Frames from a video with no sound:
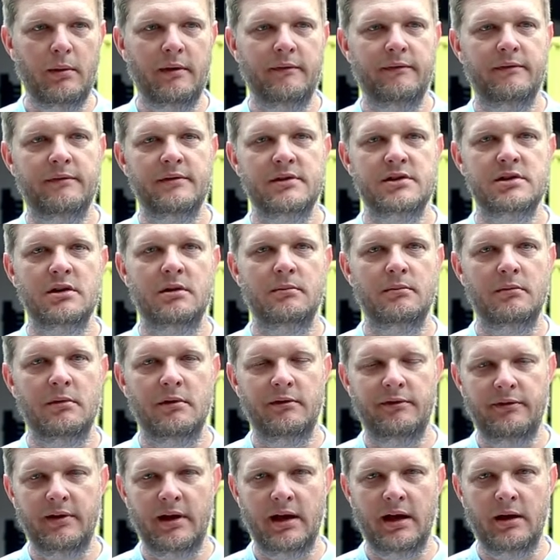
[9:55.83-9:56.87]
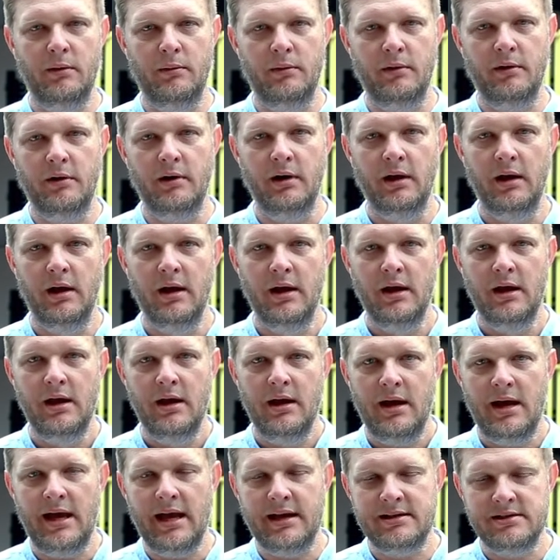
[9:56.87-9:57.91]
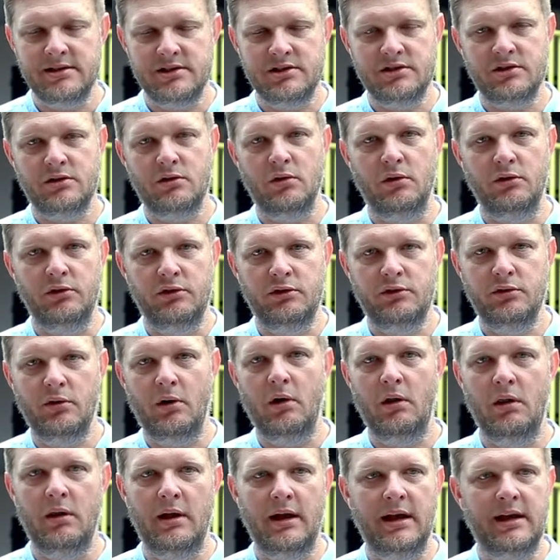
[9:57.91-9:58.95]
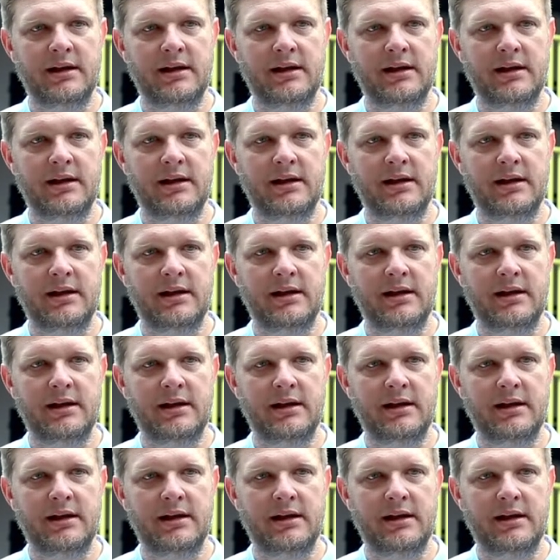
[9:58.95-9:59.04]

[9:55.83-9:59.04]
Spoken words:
with some of our access control